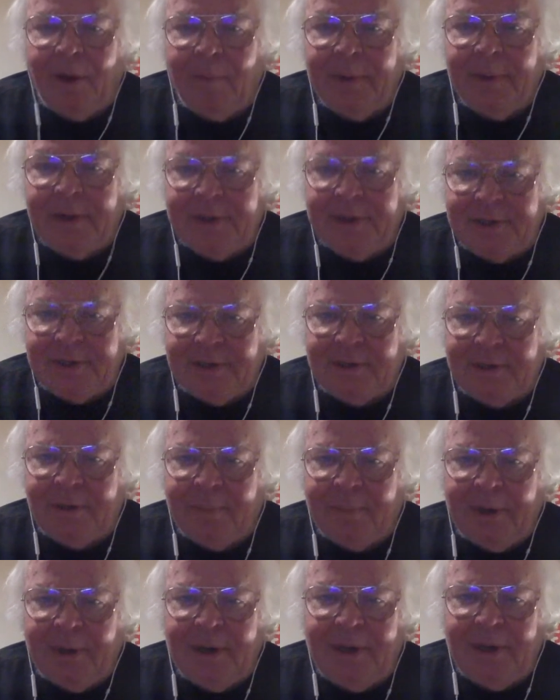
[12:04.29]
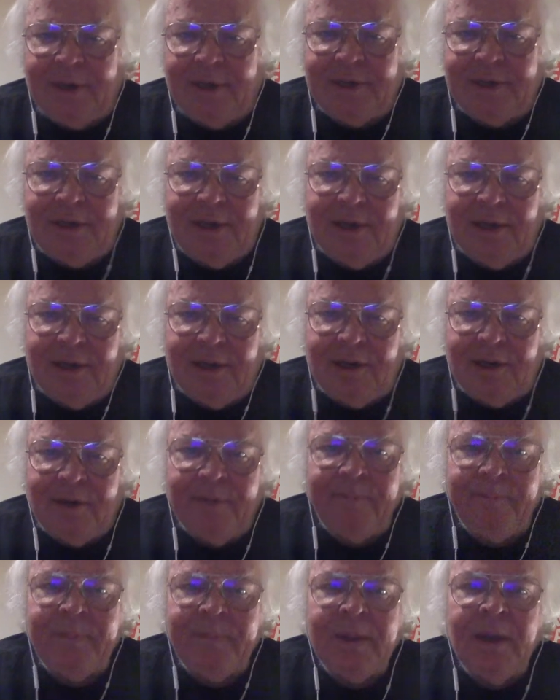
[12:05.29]
because the money is needed
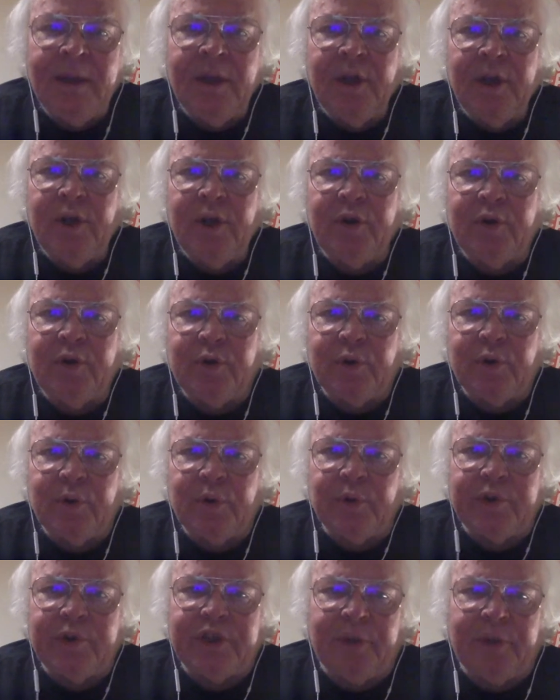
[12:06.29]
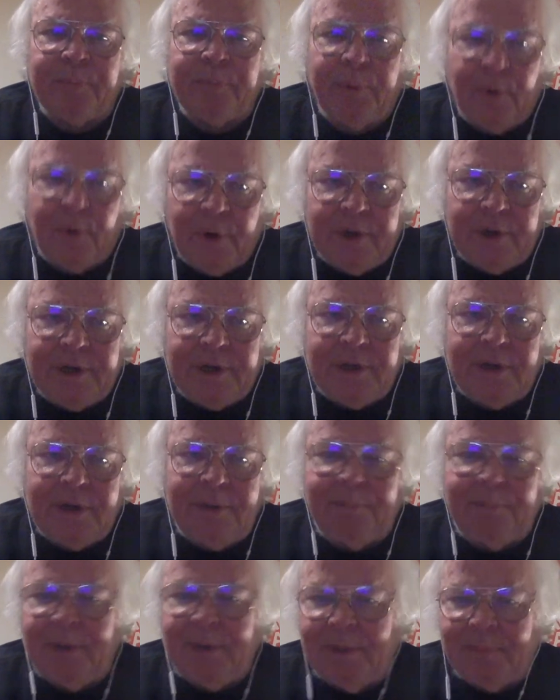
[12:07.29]
to
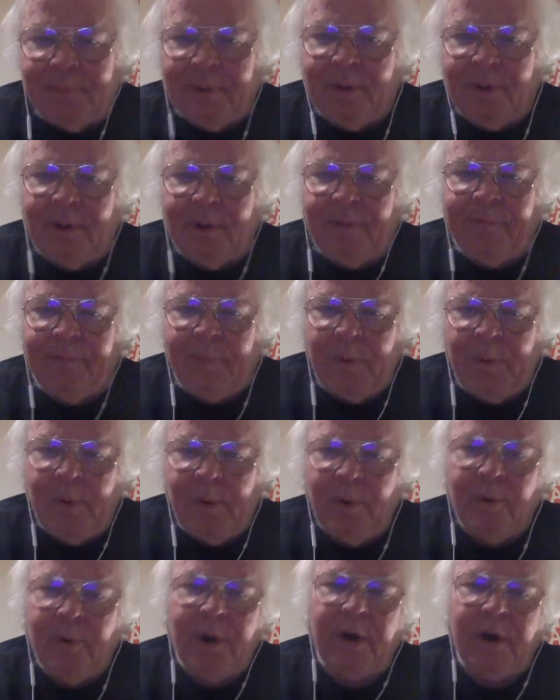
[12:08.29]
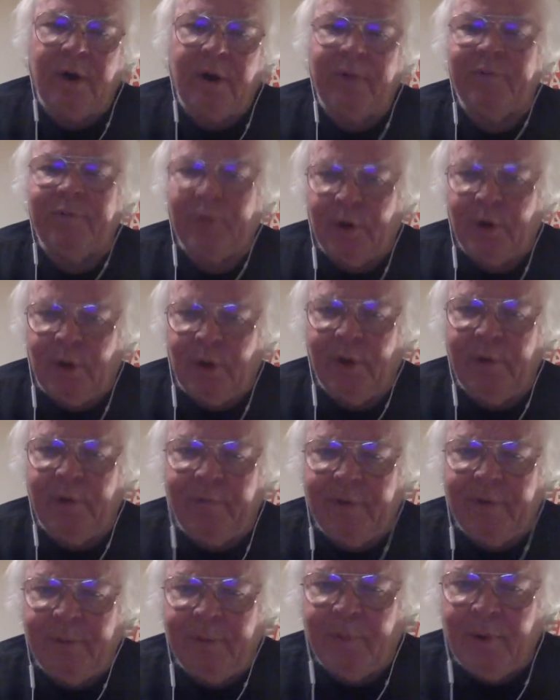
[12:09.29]
support people who are
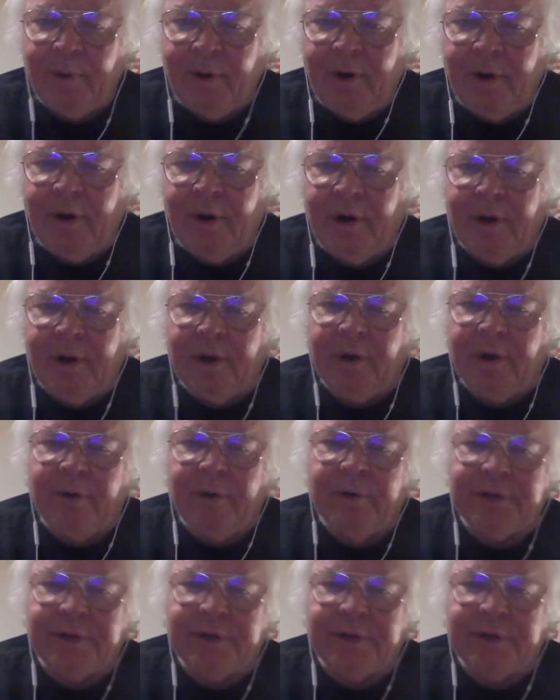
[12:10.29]
furloughed from work, whose